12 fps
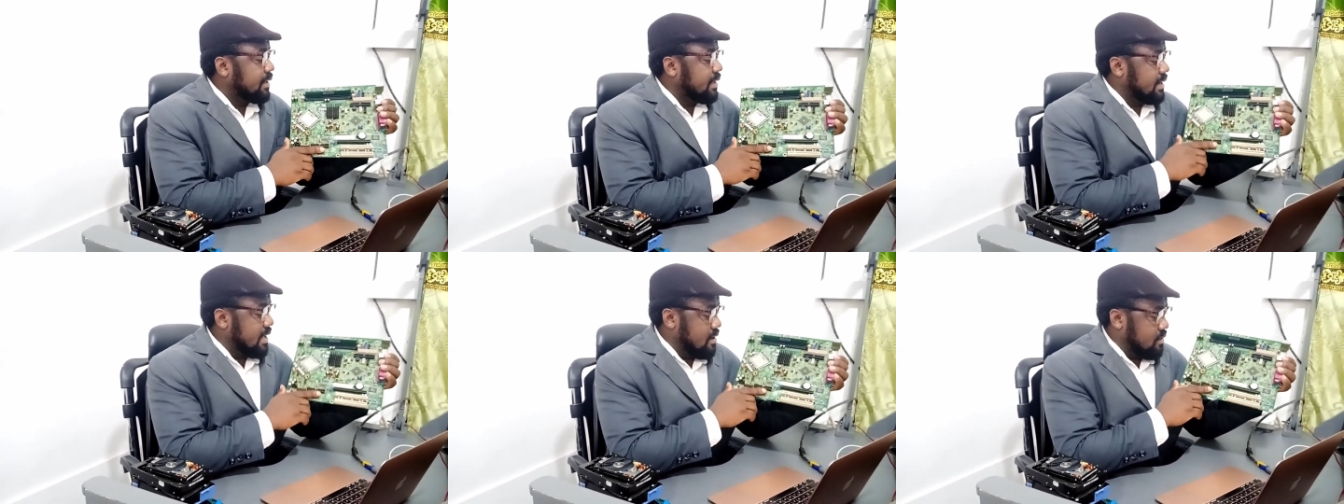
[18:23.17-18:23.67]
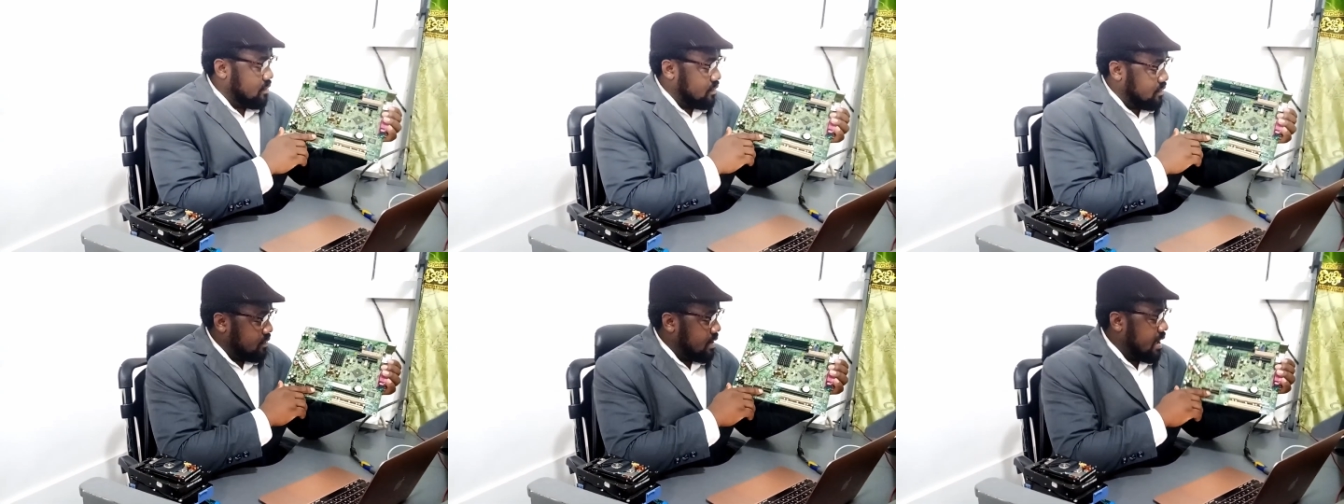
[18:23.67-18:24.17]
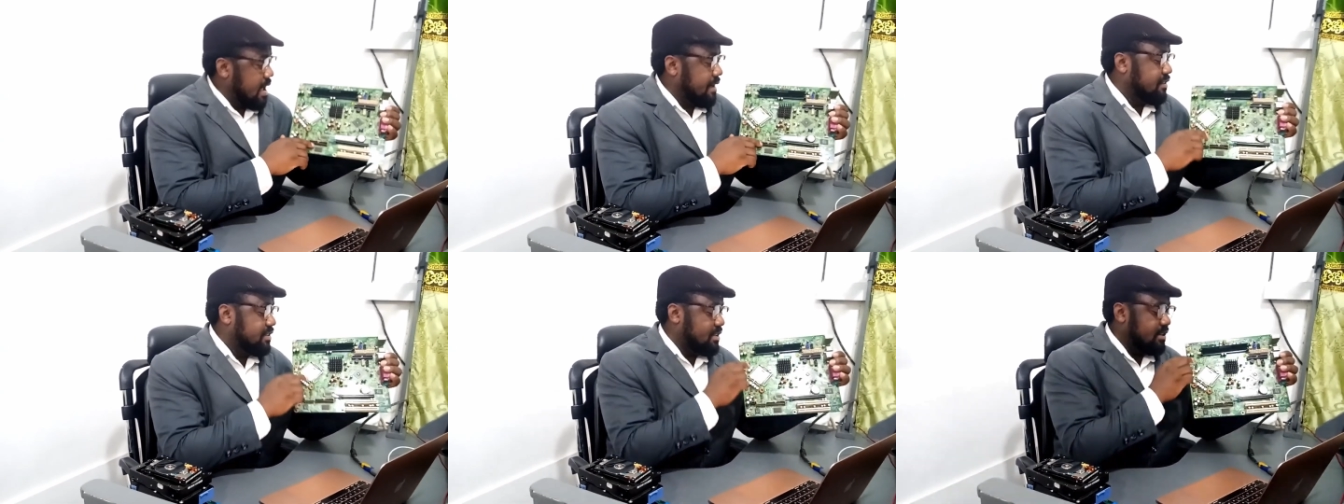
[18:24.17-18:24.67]
Now, have
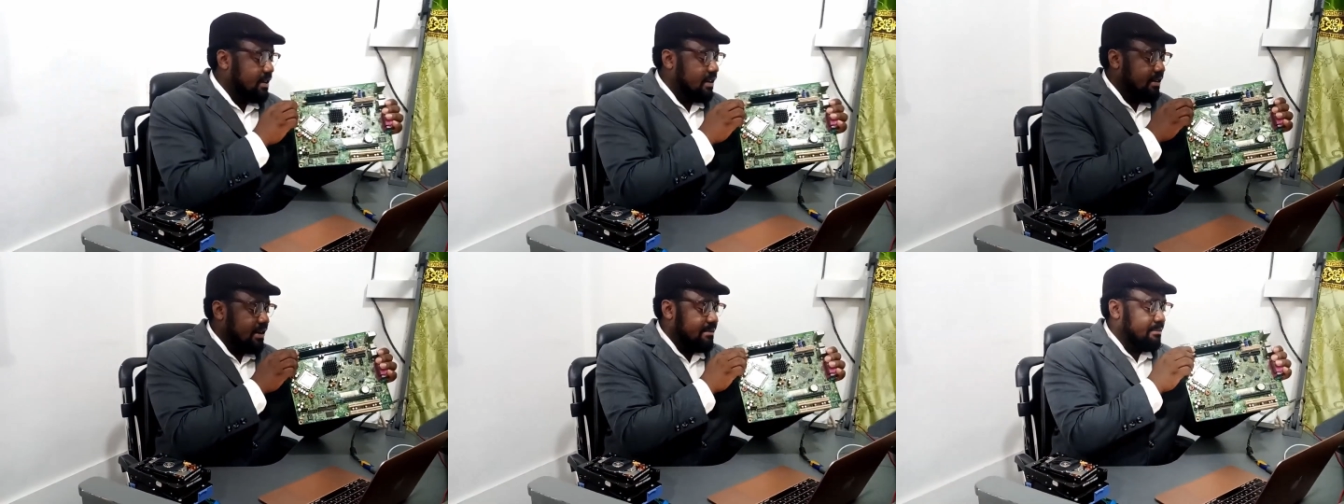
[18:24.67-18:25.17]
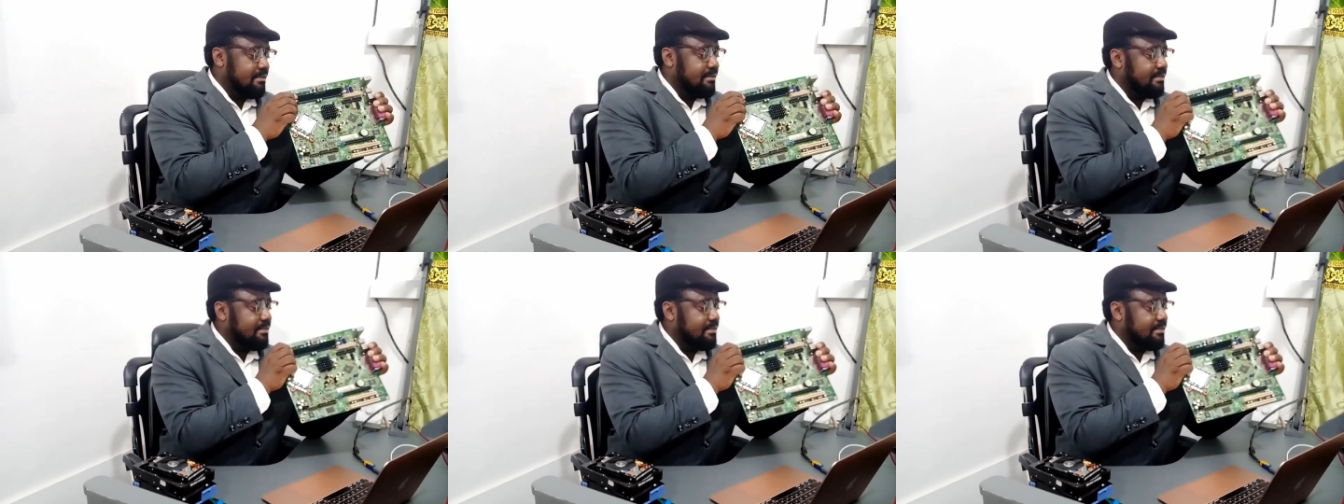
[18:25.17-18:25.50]
you seen the RAM?